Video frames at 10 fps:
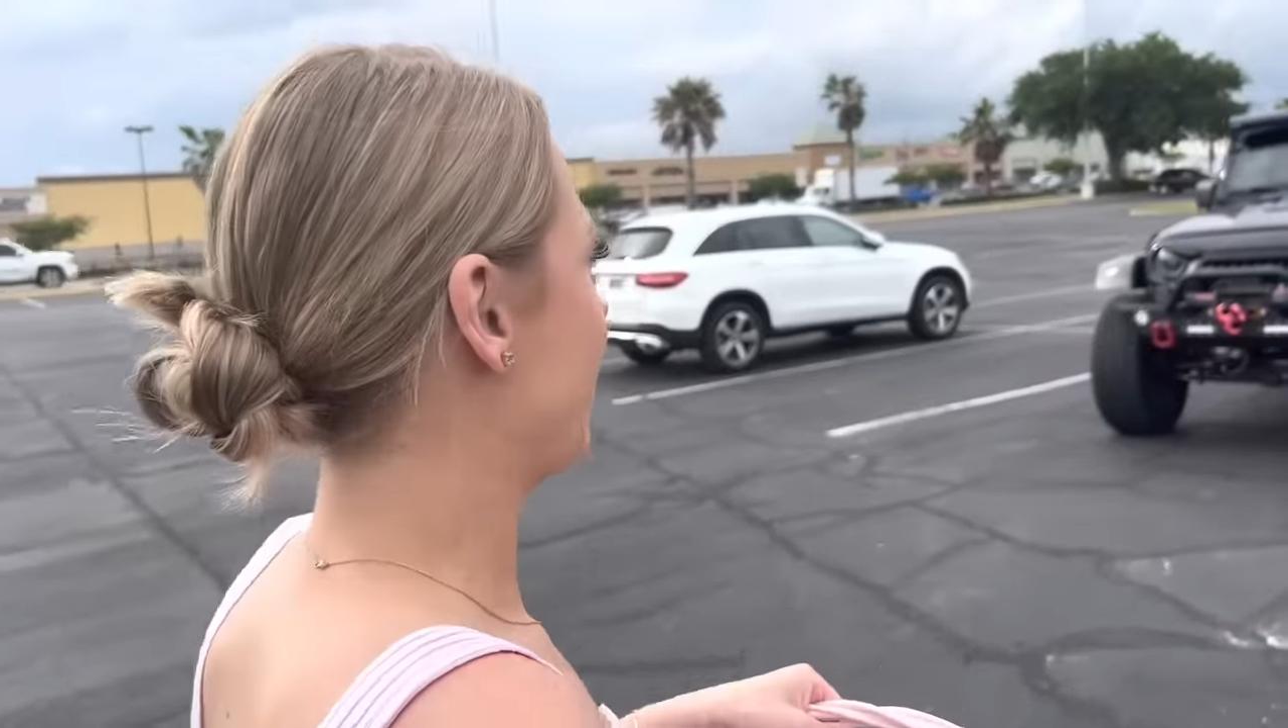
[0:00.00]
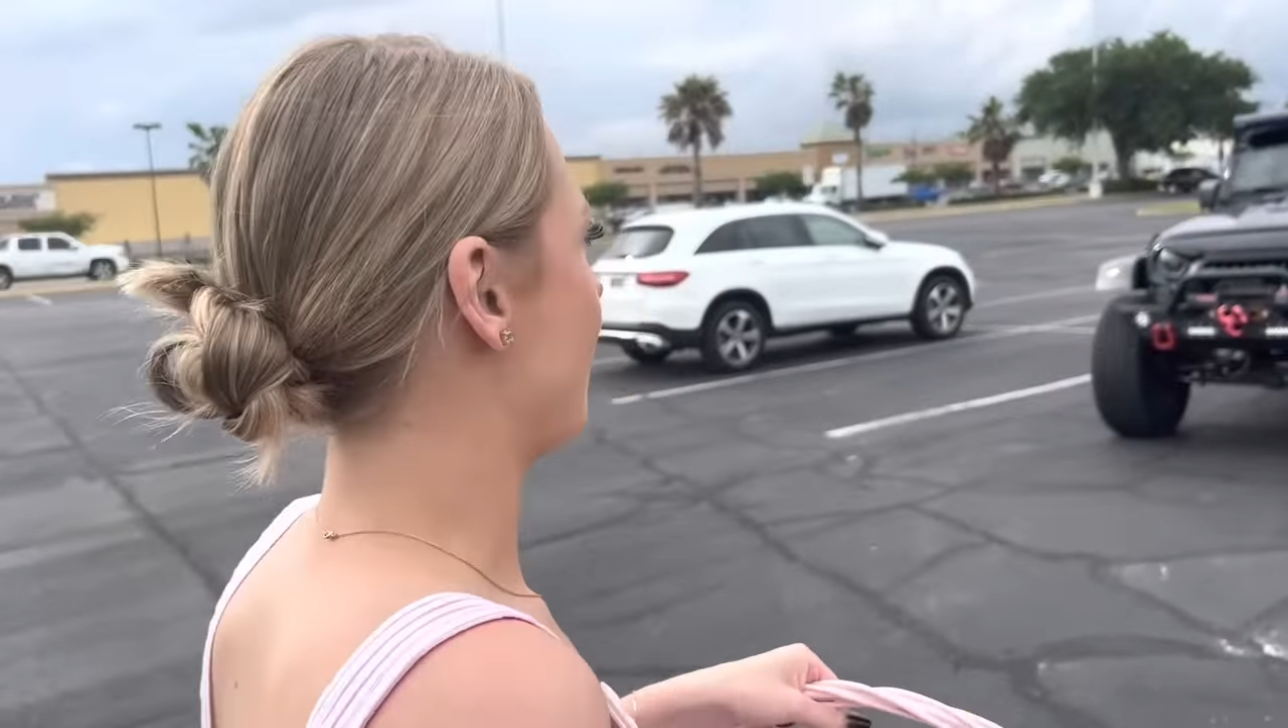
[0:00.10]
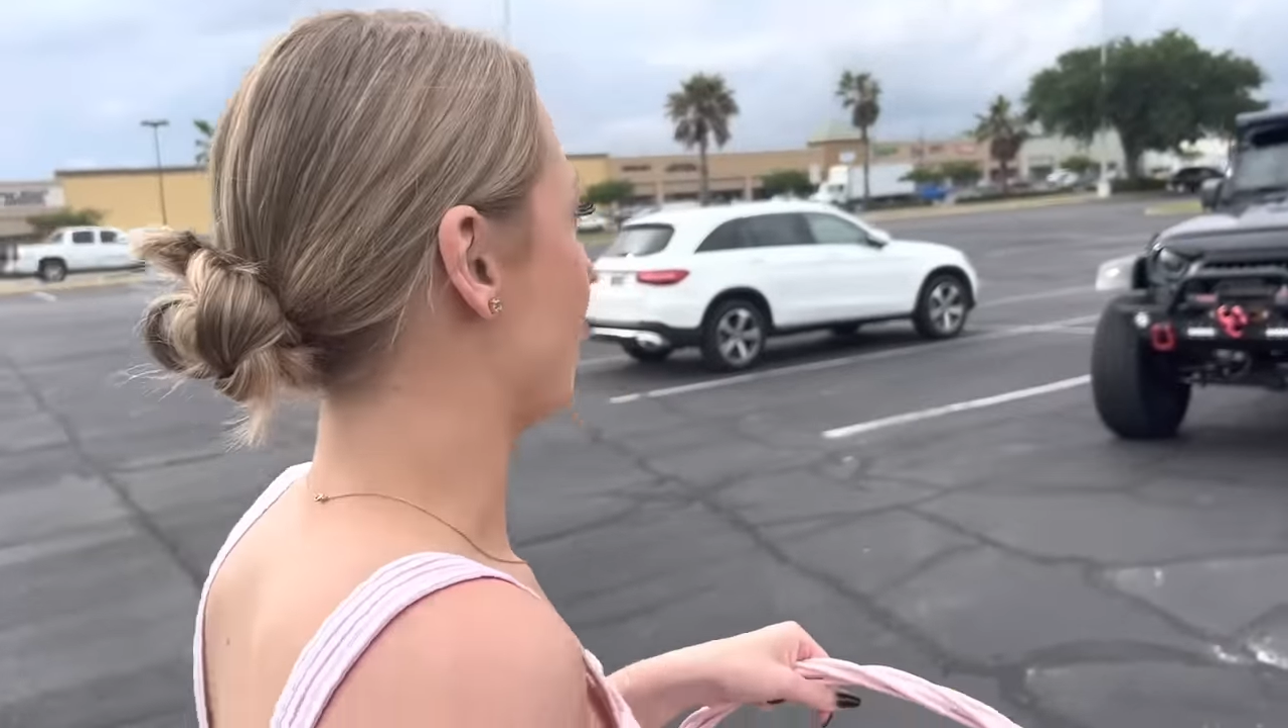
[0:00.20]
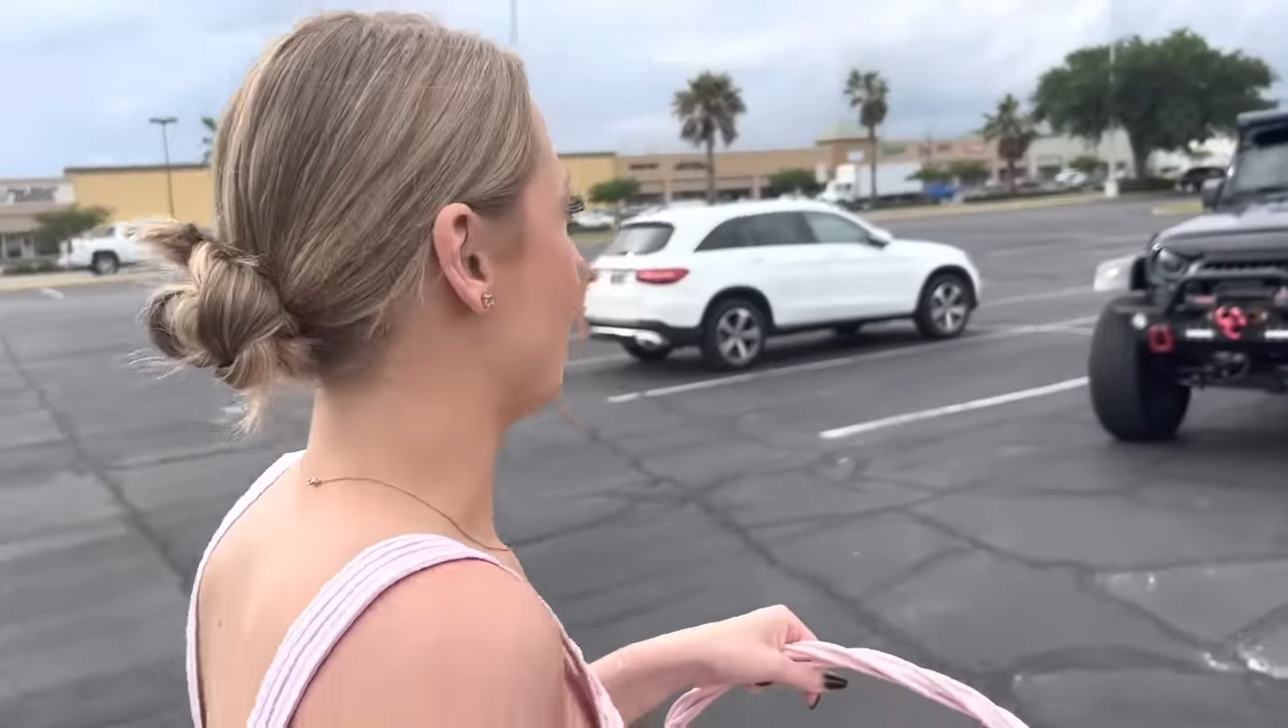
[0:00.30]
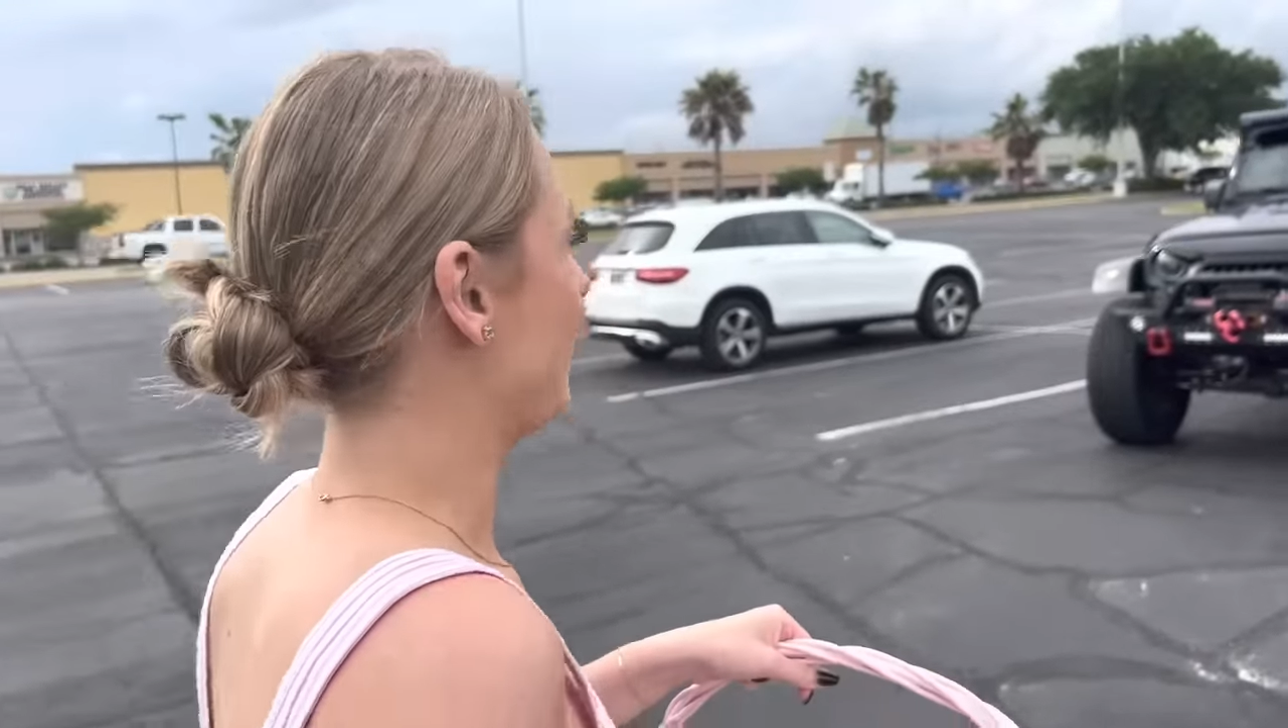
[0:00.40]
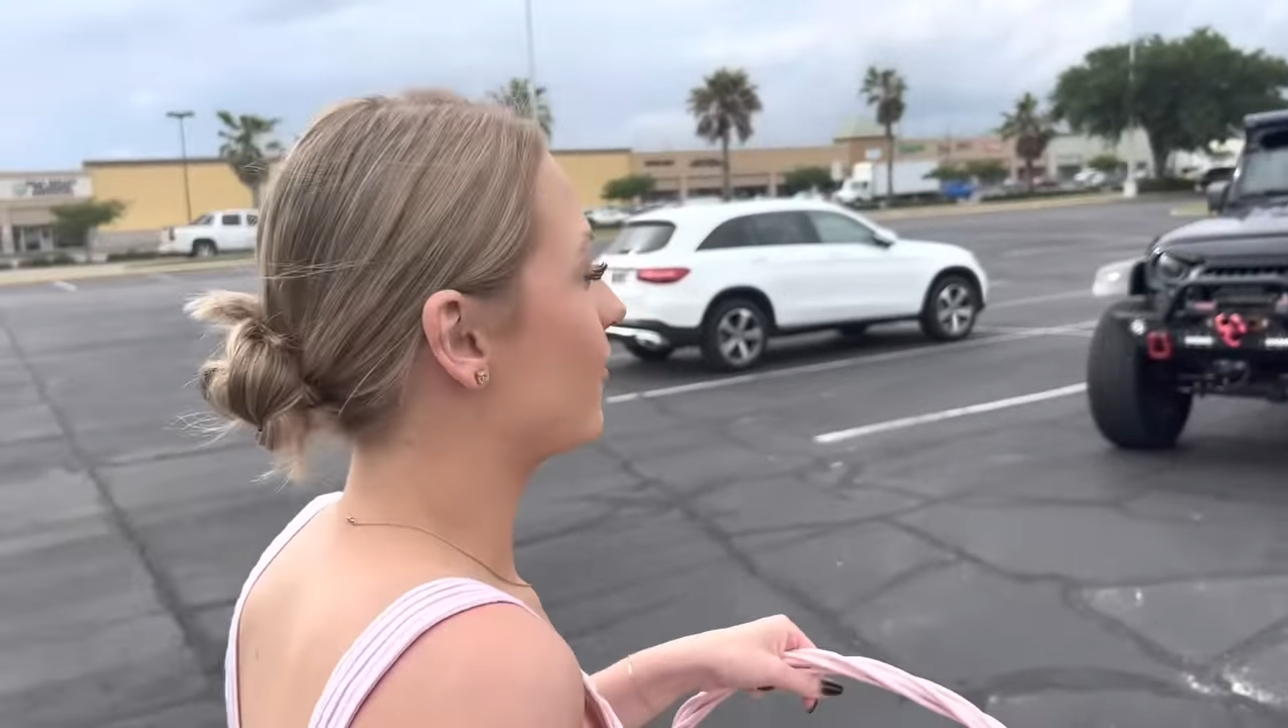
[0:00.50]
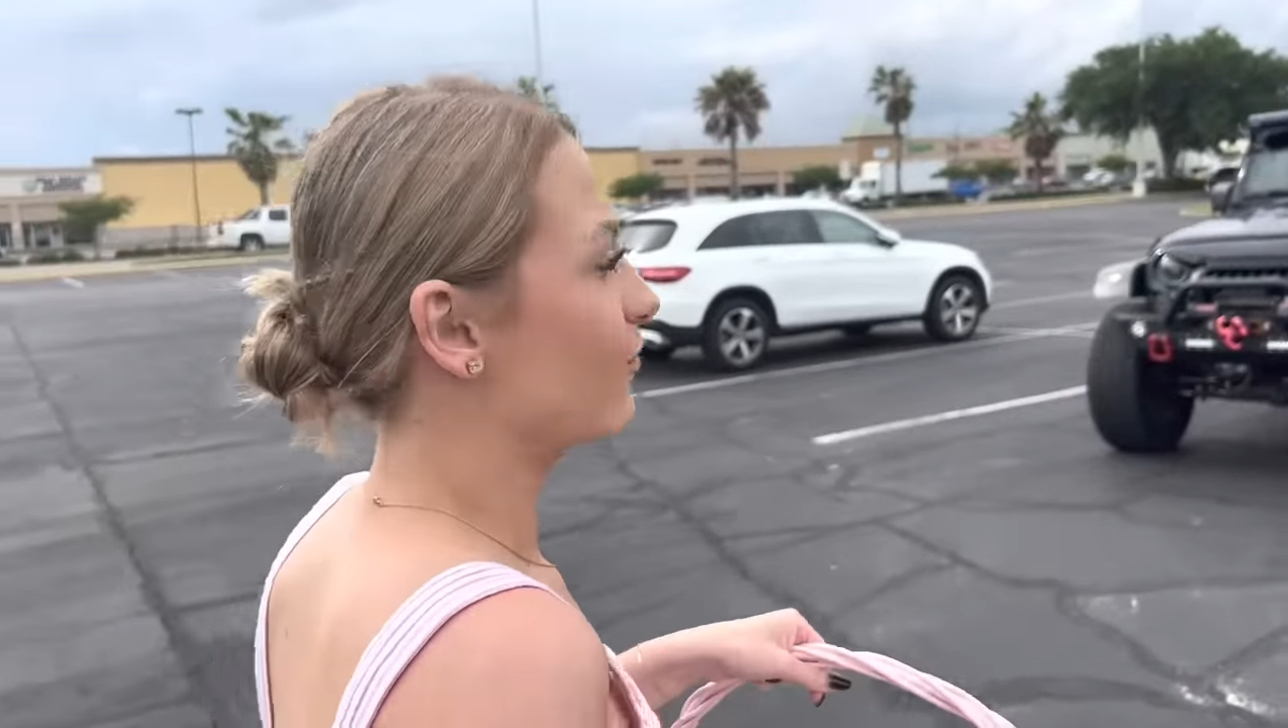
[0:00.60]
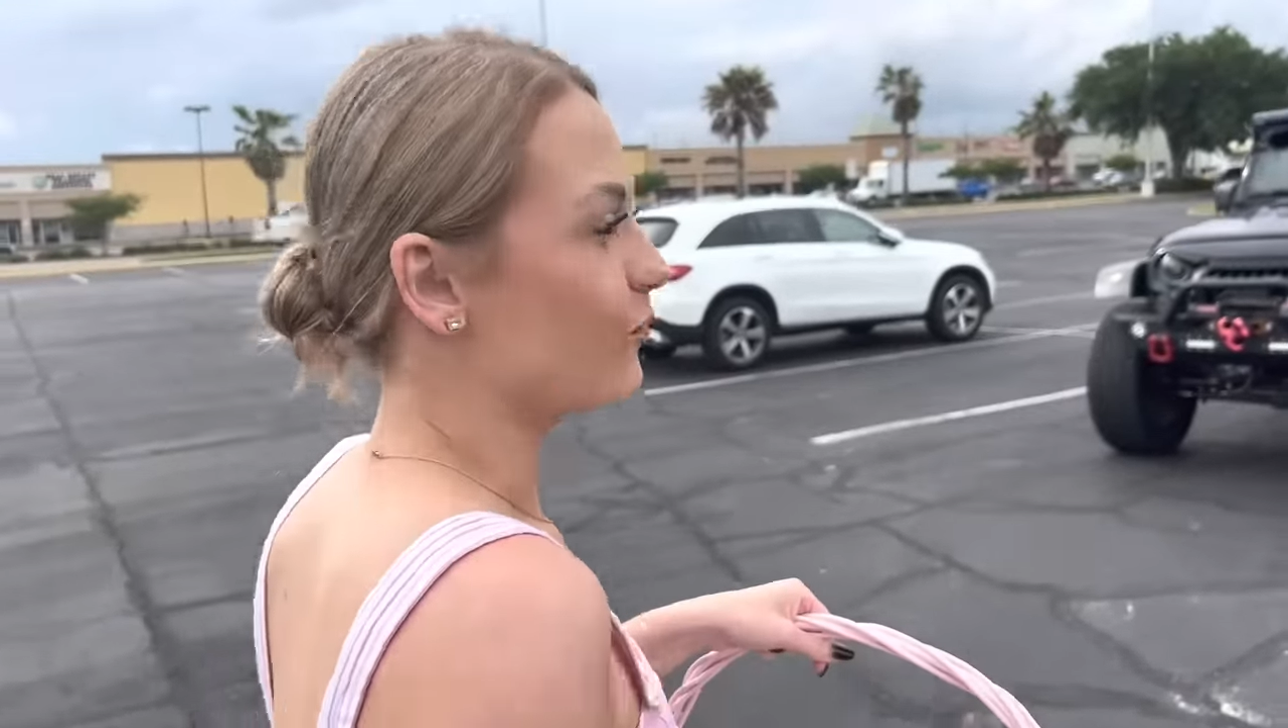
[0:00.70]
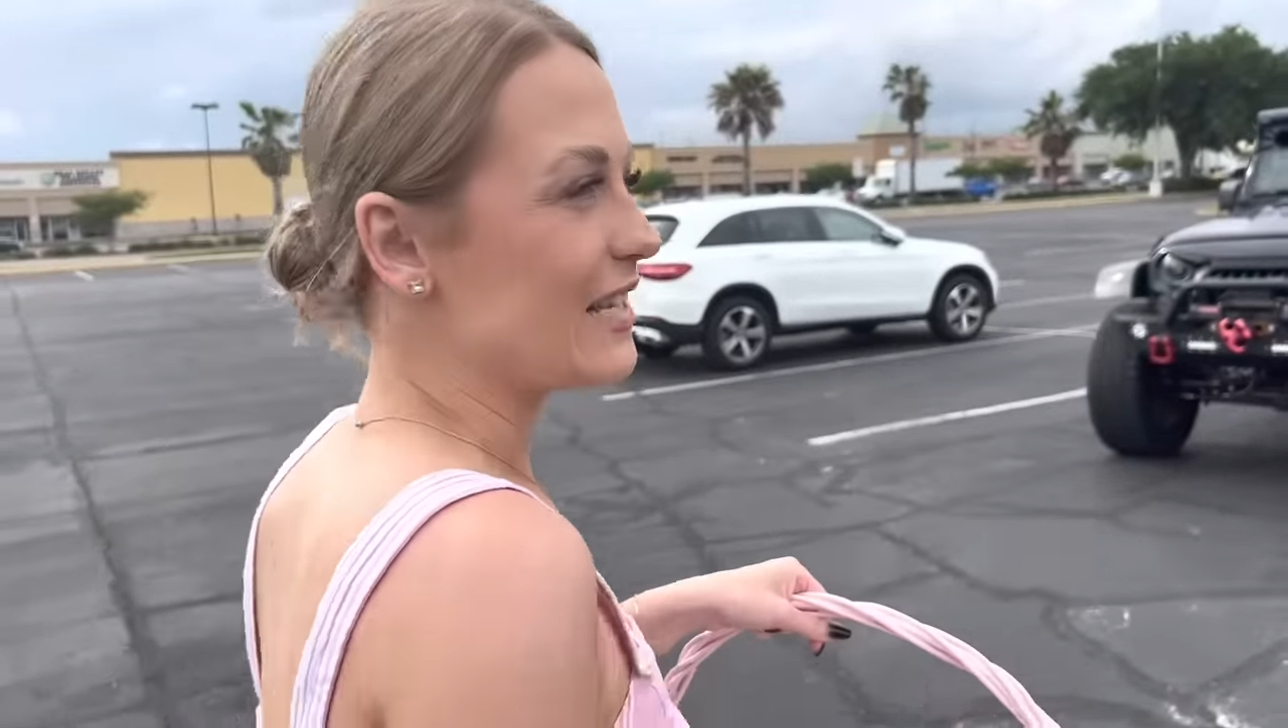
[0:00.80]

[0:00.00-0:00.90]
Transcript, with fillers: now where